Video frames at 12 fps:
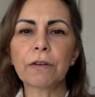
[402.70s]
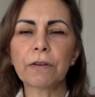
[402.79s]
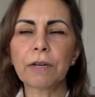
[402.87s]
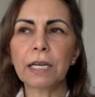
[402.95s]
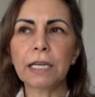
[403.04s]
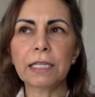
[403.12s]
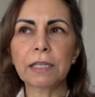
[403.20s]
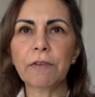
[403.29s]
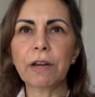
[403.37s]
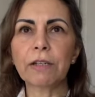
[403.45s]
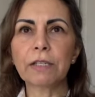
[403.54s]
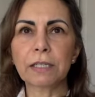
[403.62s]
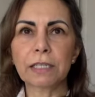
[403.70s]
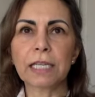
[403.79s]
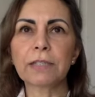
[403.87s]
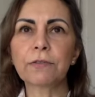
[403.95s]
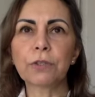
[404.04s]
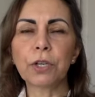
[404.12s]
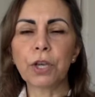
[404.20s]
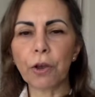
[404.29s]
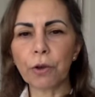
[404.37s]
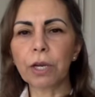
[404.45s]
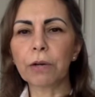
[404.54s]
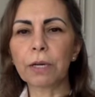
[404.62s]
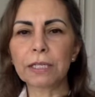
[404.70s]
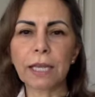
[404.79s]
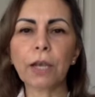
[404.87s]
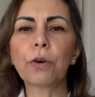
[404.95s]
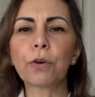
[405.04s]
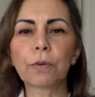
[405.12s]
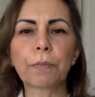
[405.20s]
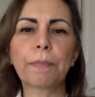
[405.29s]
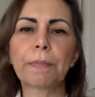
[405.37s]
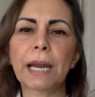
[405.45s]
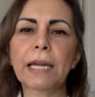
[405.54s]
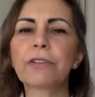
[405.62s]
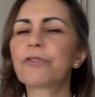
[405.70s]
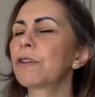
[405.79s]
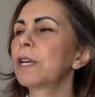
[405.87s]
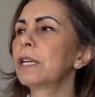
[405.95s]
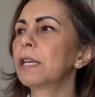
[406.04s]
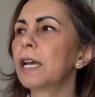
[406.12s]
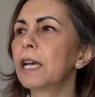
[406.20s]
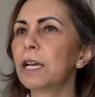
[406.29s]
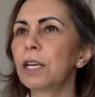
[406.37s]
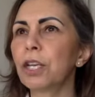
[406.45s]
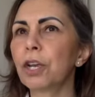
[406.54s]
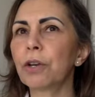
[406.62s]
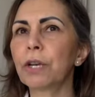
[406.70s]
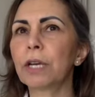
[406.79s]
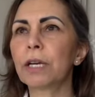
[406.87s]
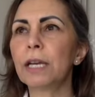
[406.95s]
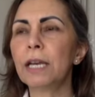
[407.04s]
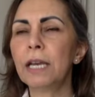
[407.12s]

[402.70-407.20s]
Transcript: It's a very successful yoga, as they call planetary yoga,